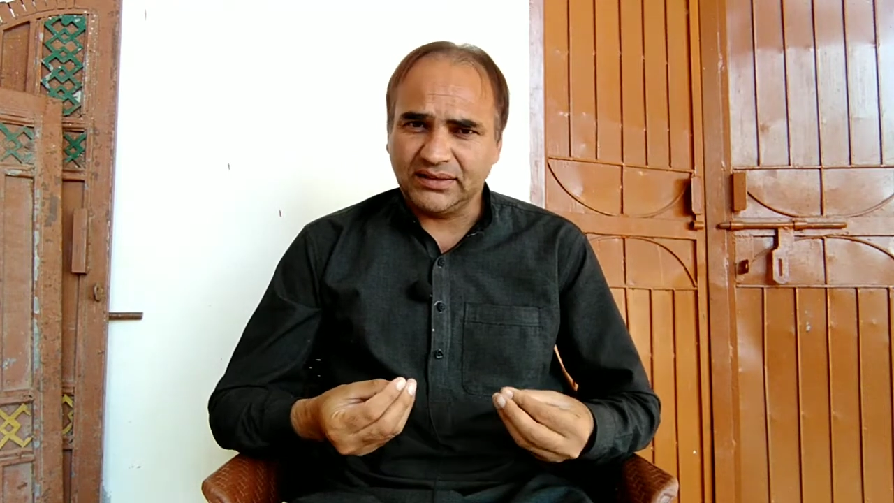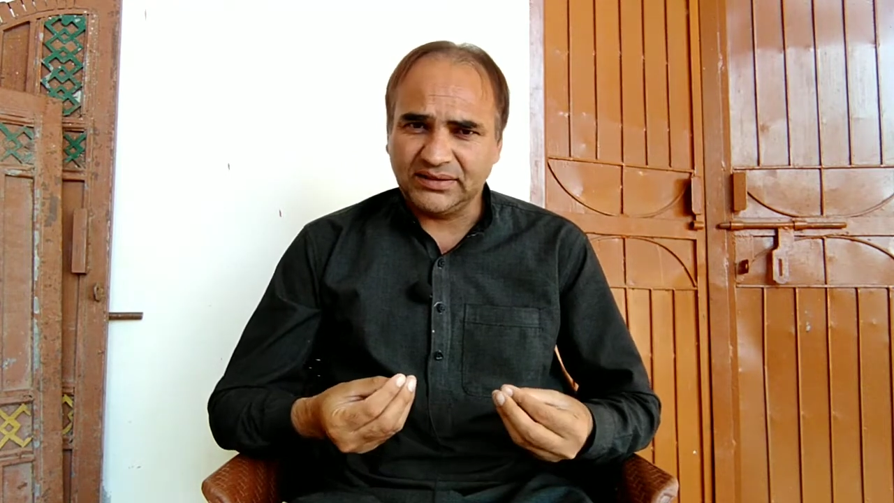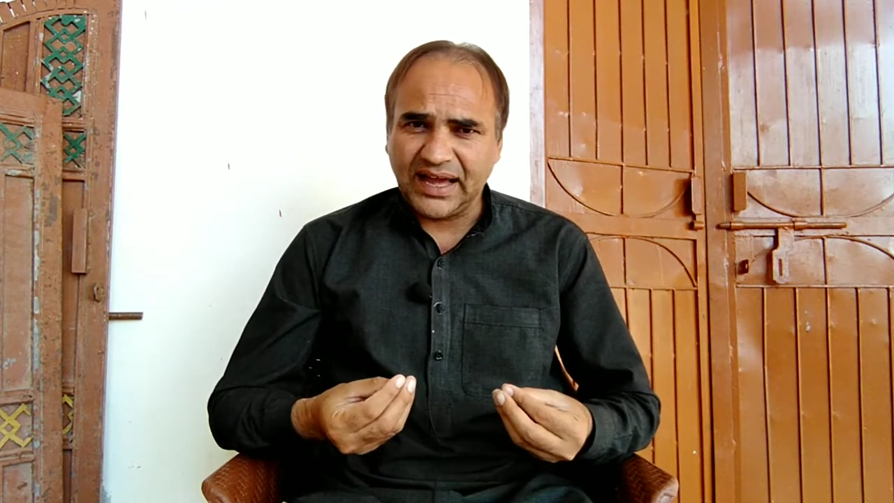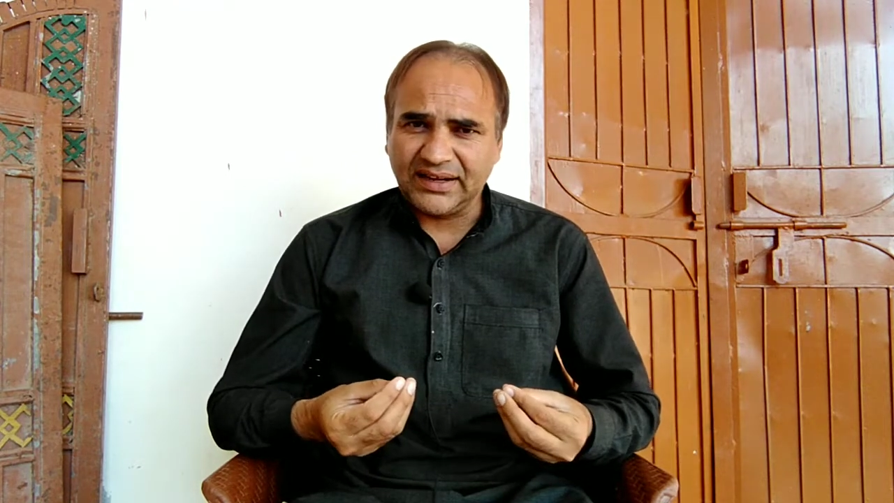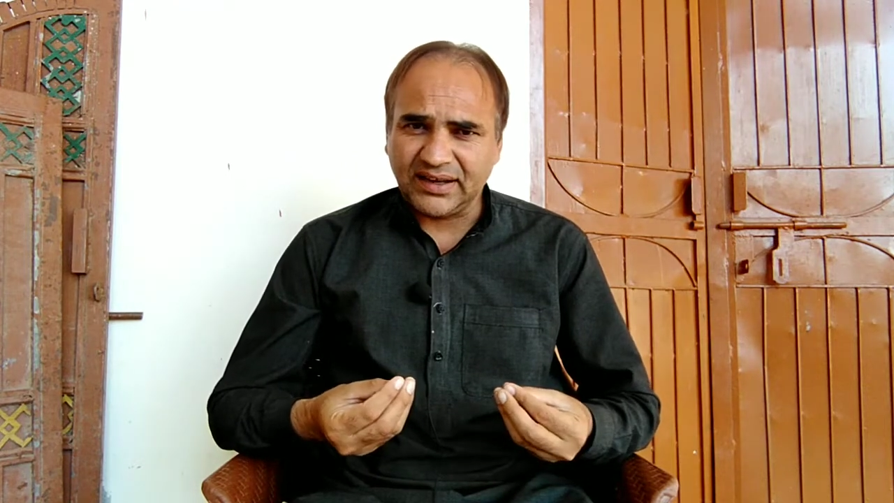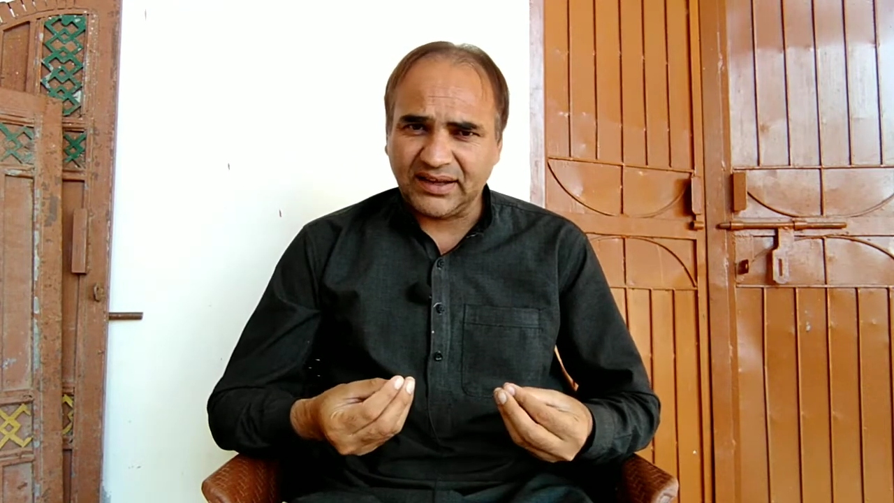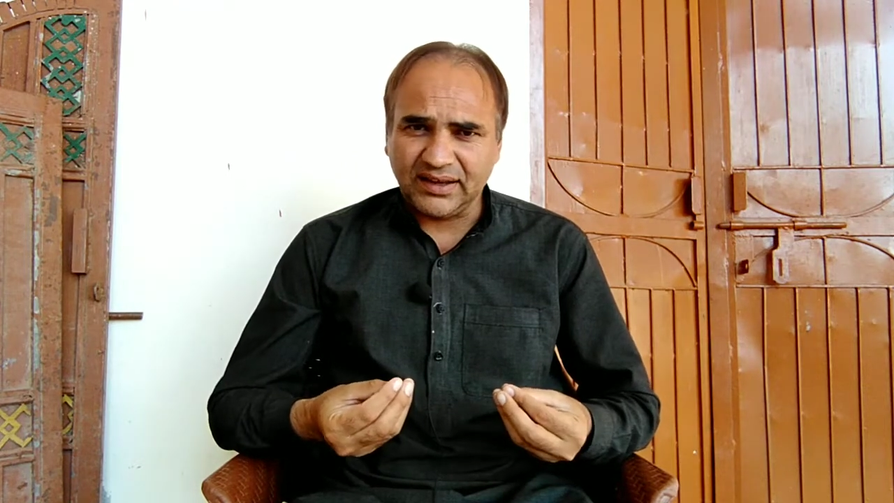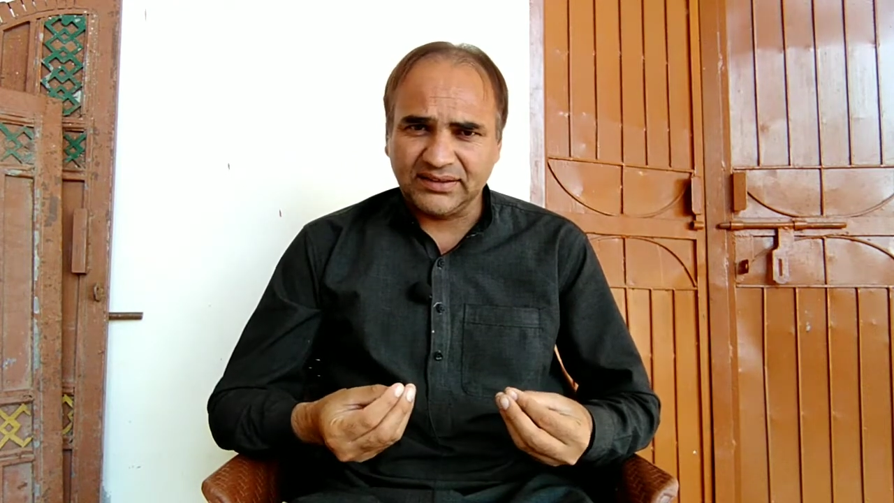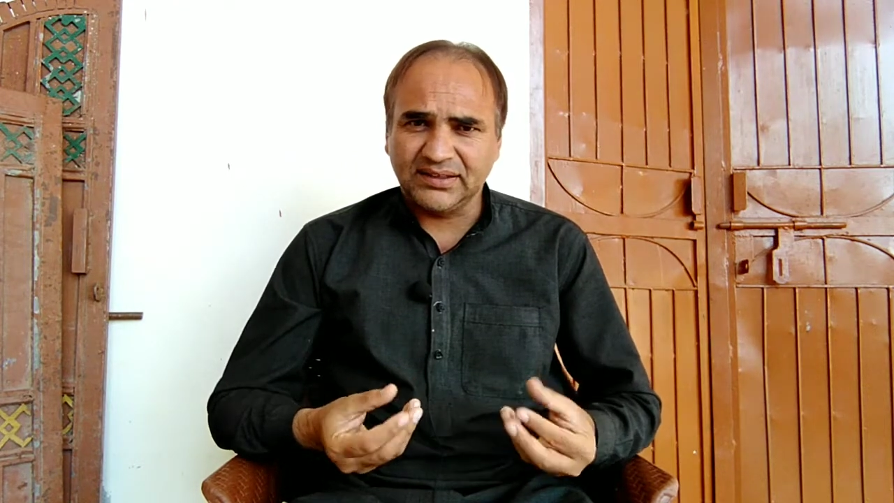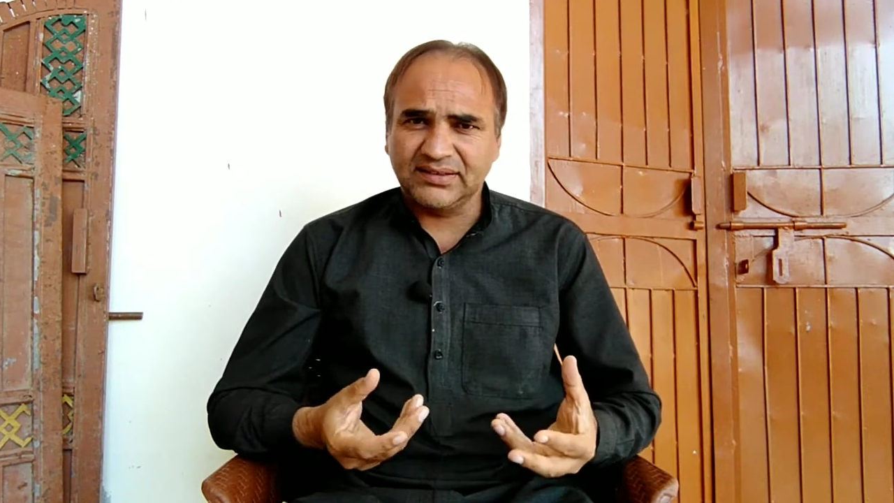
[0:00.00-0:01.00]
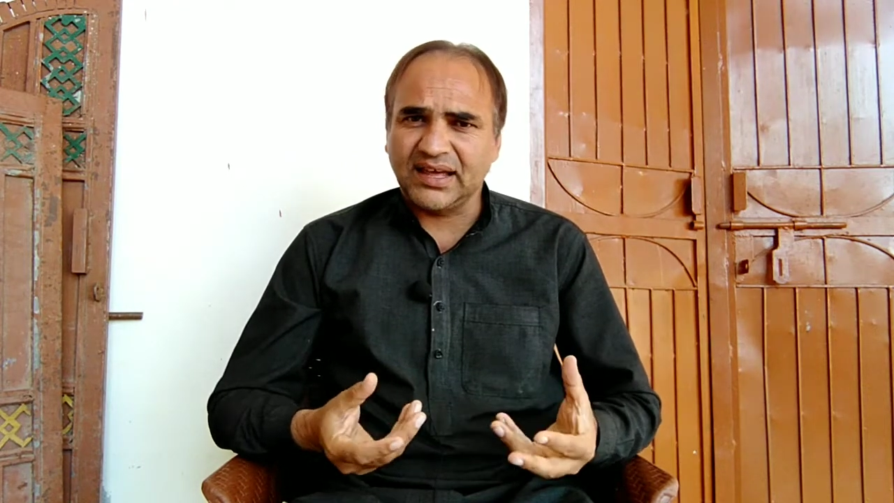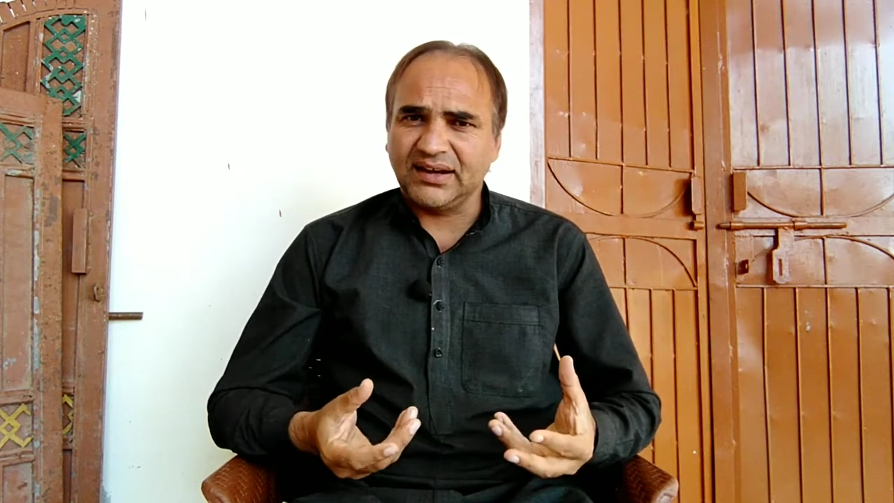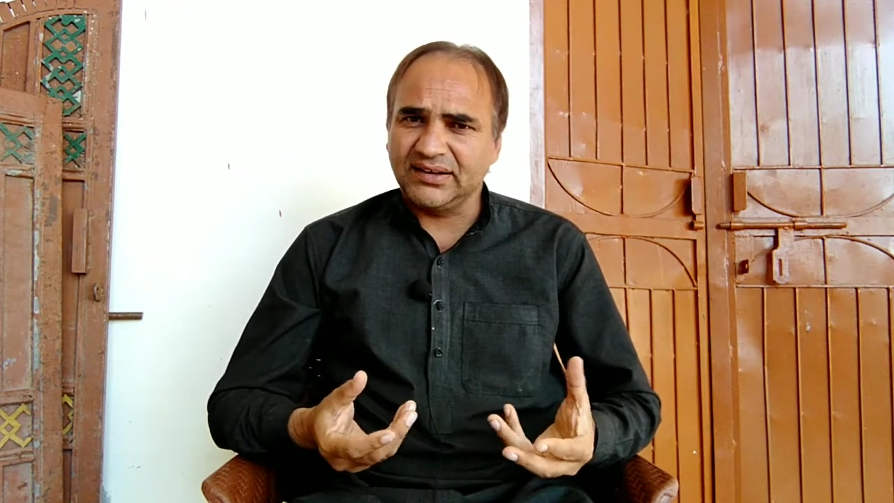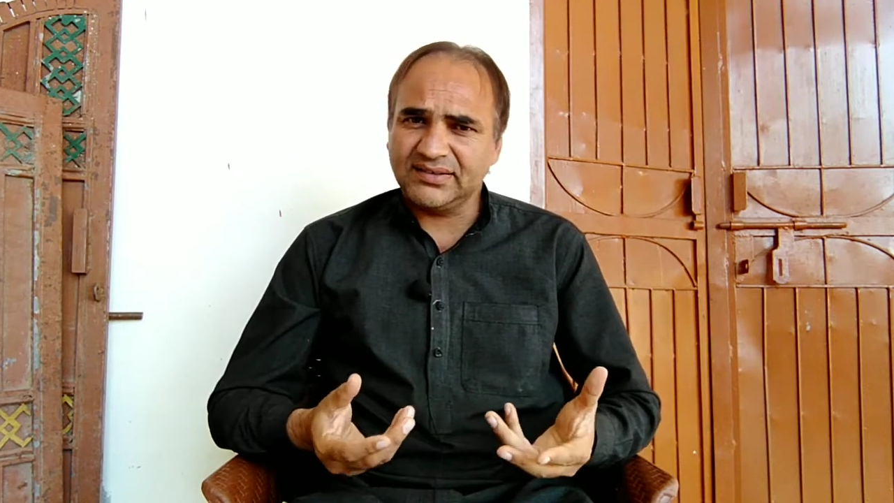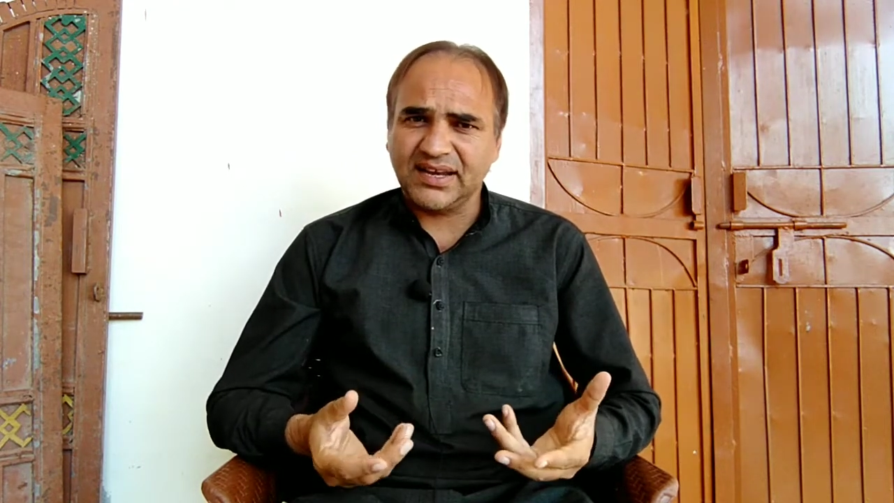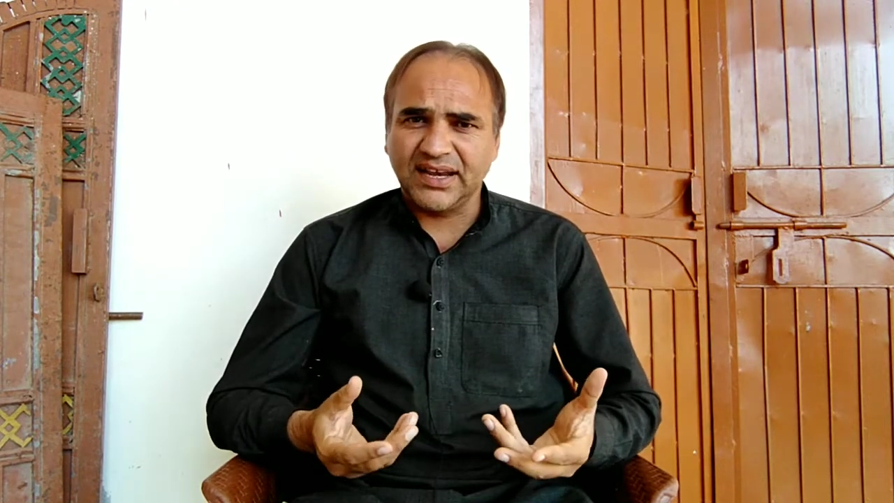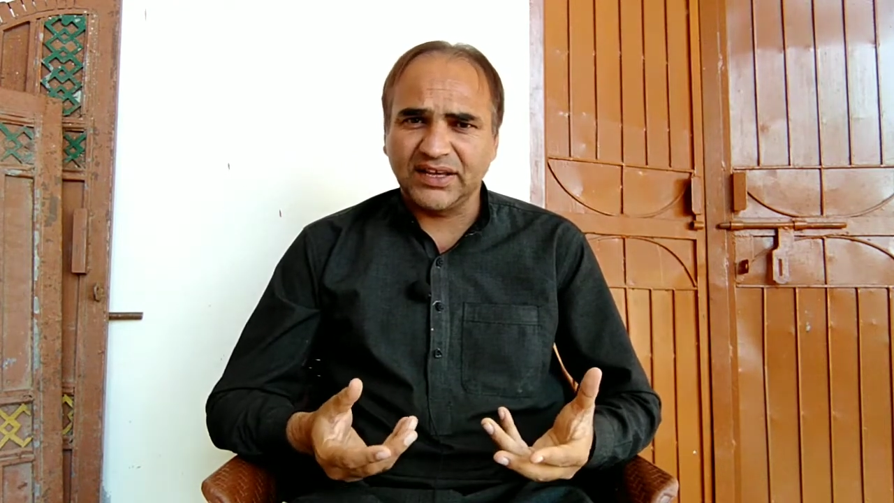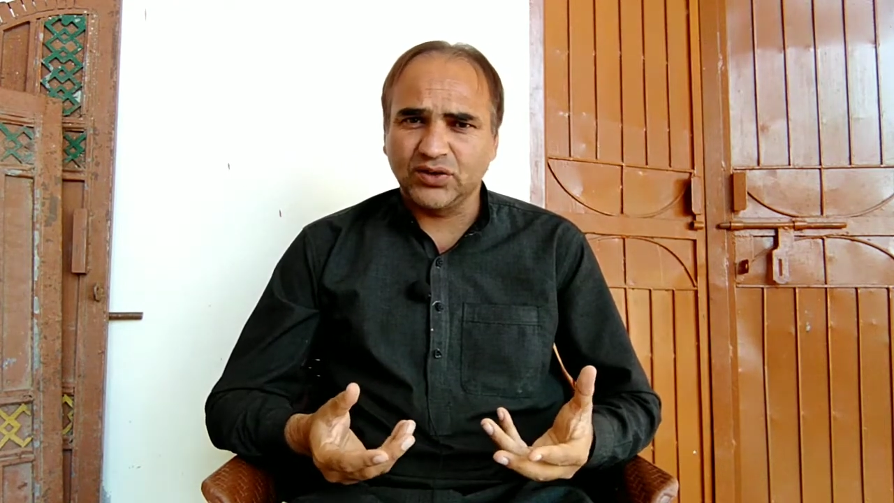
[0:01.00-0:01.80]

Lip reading: that others are understanding